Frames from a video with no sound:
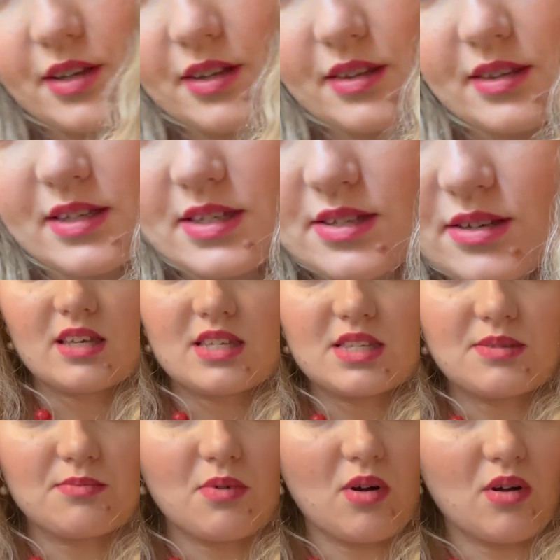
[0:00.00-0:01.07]
this
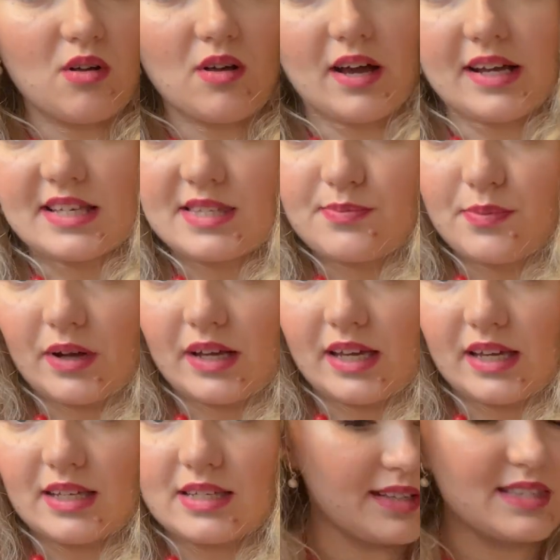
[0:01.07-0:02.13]
small ice
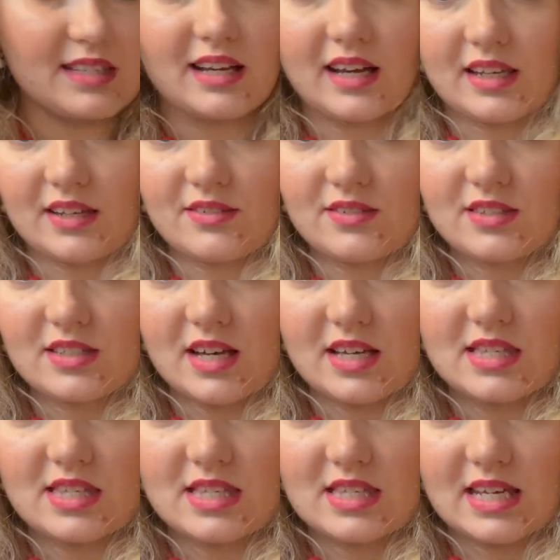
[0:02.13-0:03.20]
bucket. It's kind of
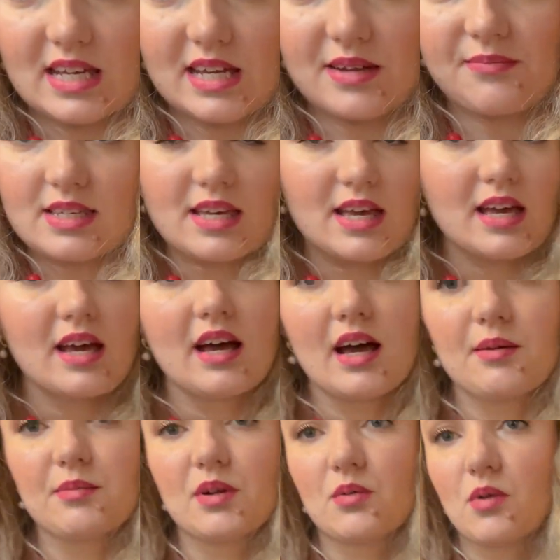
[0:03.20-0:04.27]
dusty. I'm
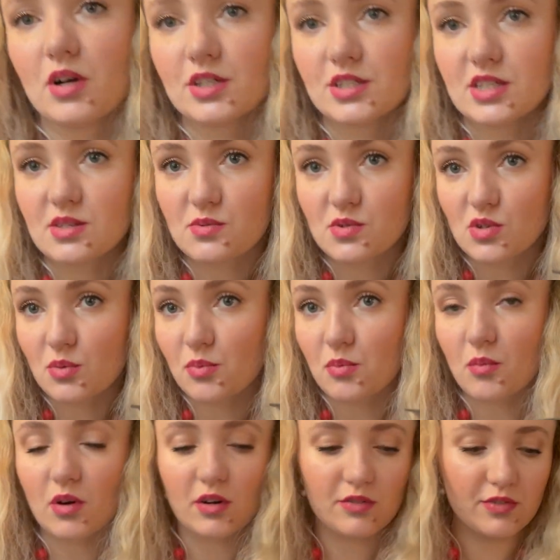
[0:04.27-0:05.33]
gonna wash this with soap and
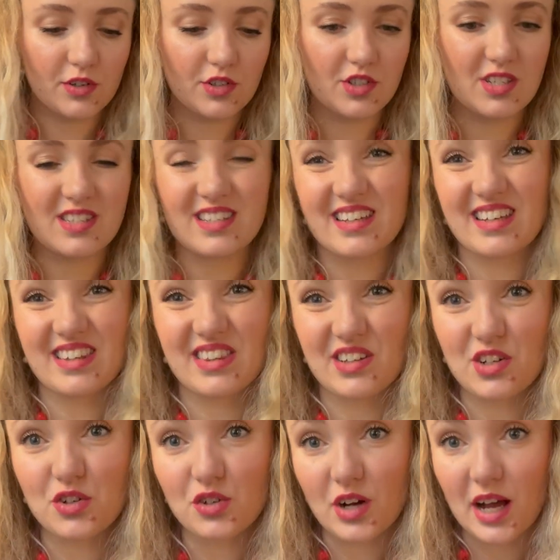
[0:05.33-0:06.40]
water first just to get the
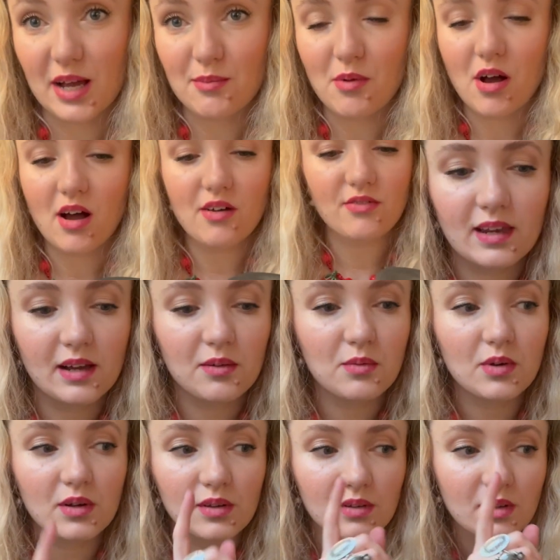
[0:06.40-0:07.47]
grime off. And I
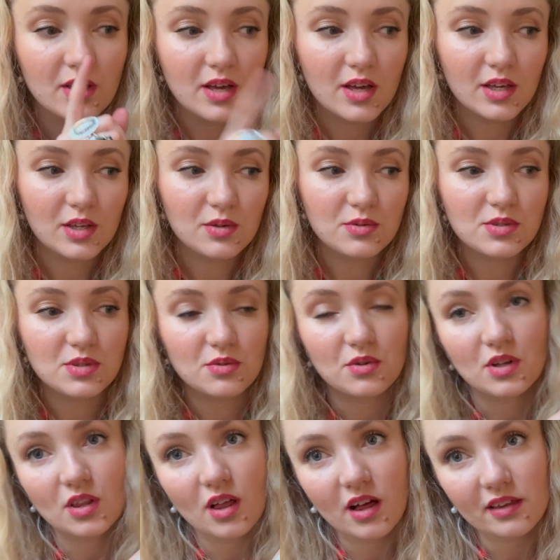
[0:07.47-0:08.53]
will use the
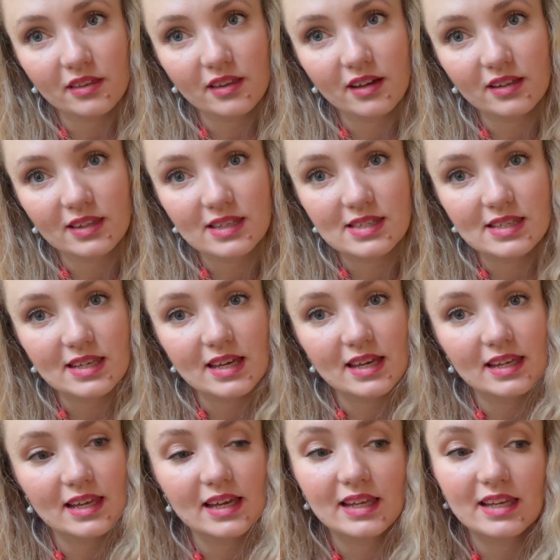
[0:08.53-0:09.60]
cloth on this
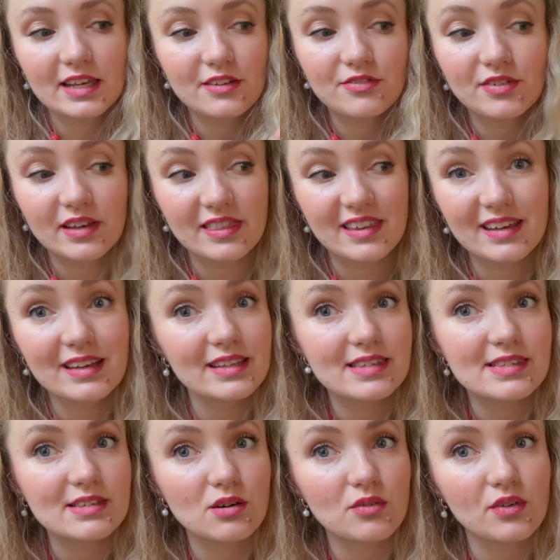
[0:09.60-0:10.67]
again. And if I think it's
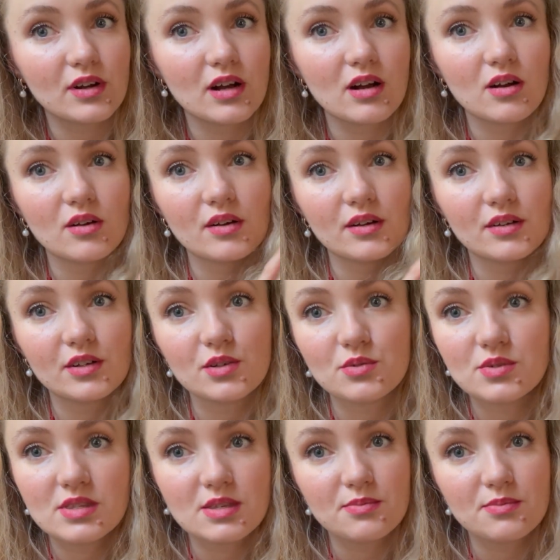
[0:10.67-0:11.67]
silver, I'll use the